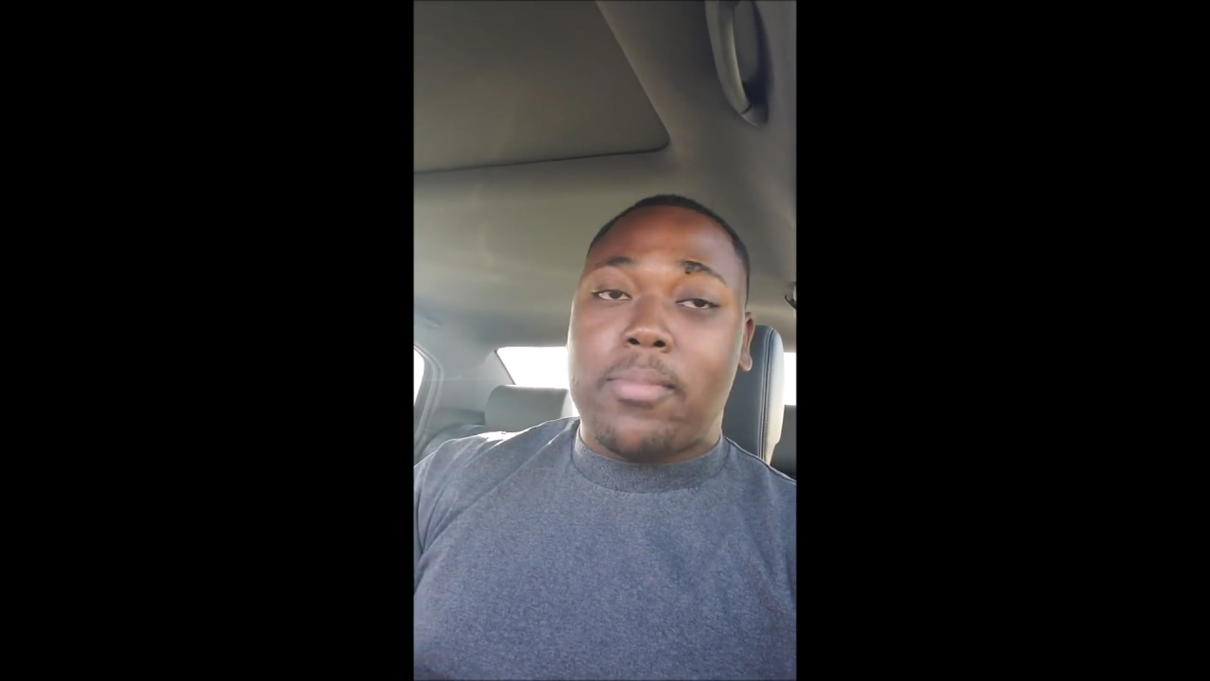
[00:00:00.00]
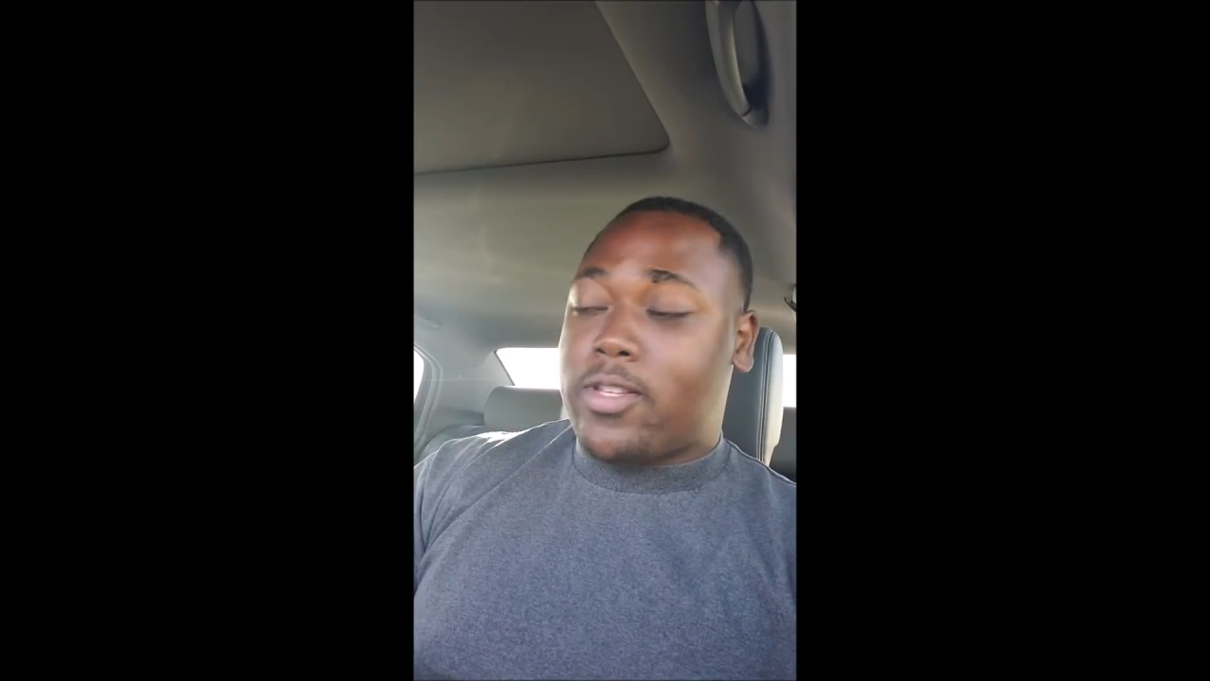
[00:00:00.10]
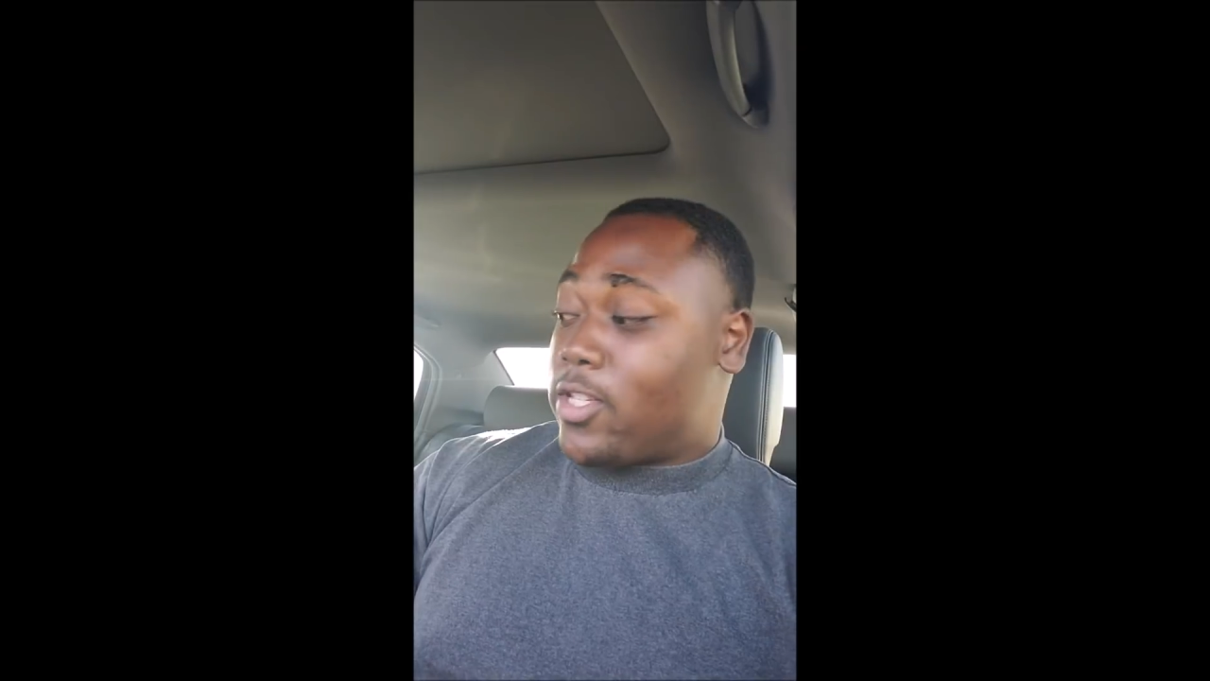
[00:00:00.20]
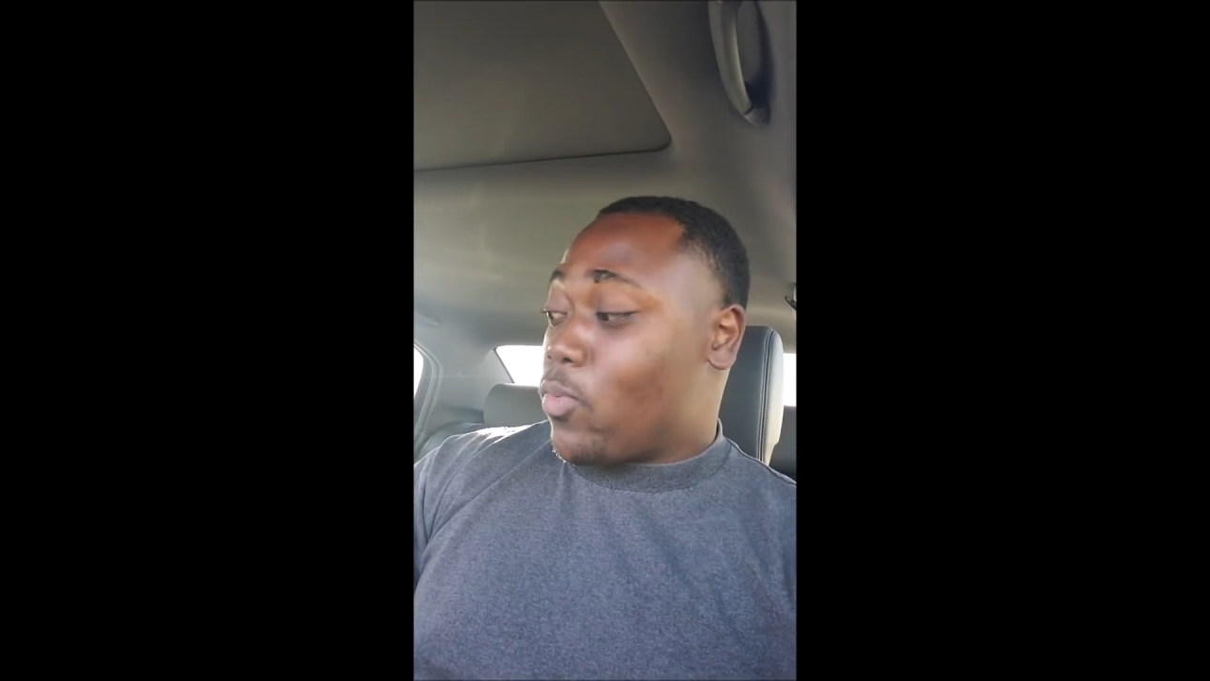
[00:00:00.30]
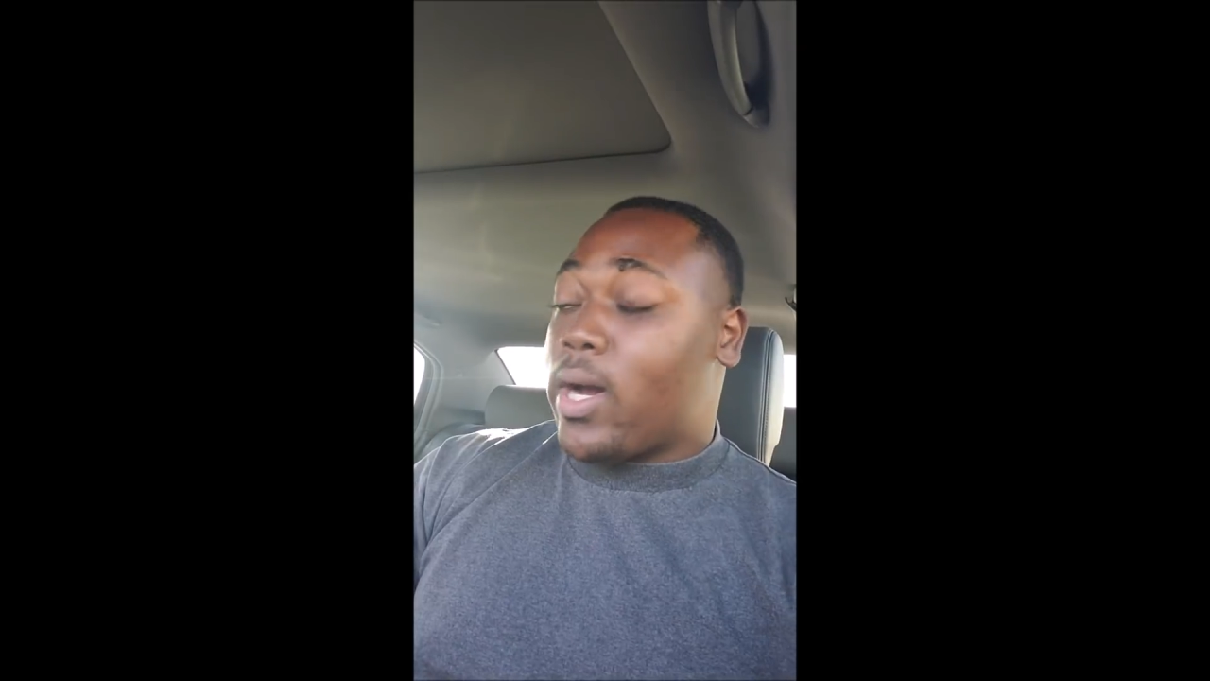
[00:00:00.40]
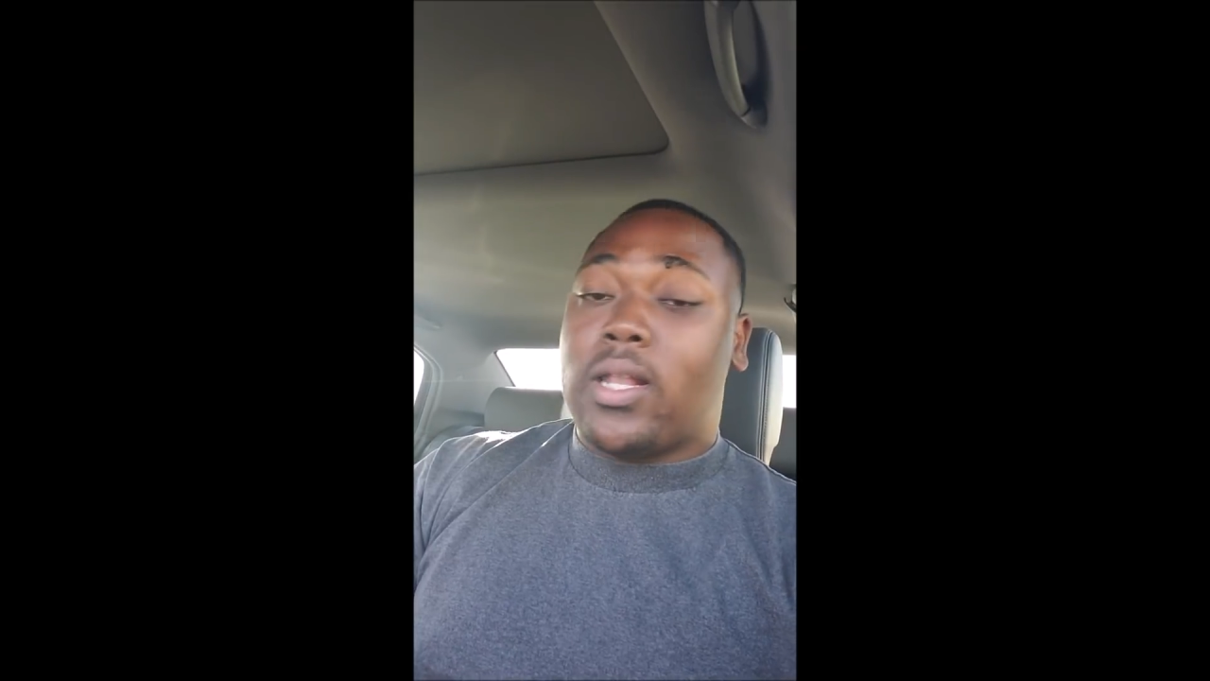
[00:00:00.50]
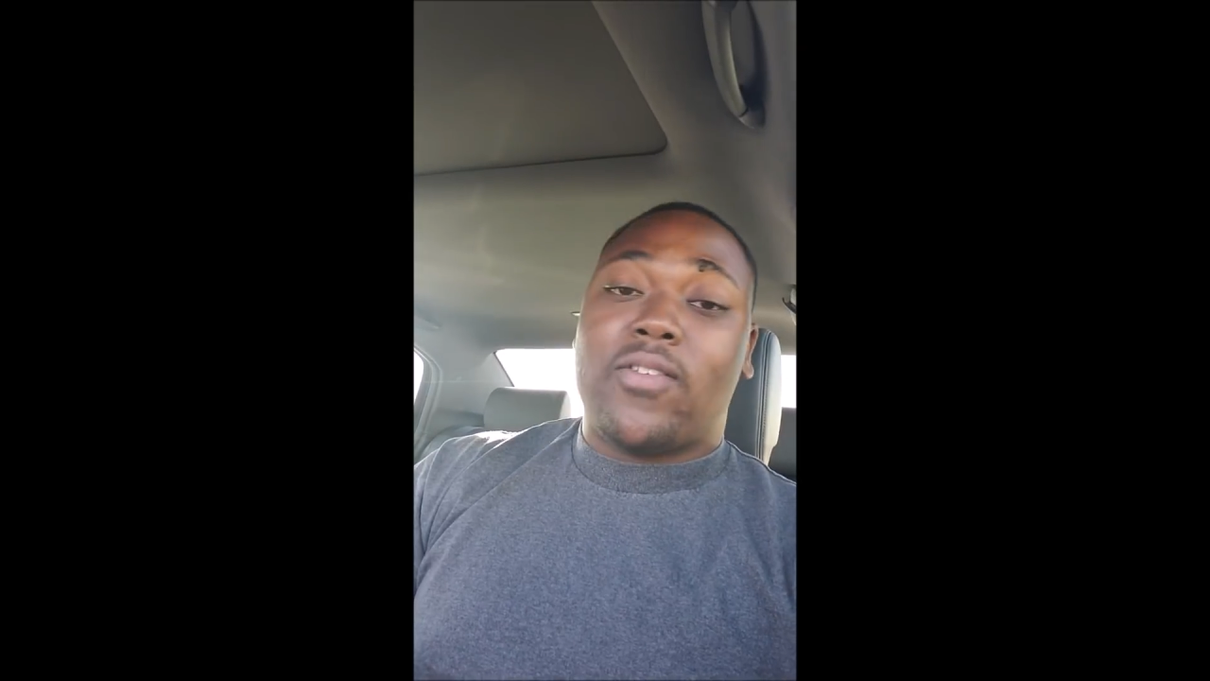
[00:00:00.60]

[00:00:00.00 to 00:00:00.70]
but this is why I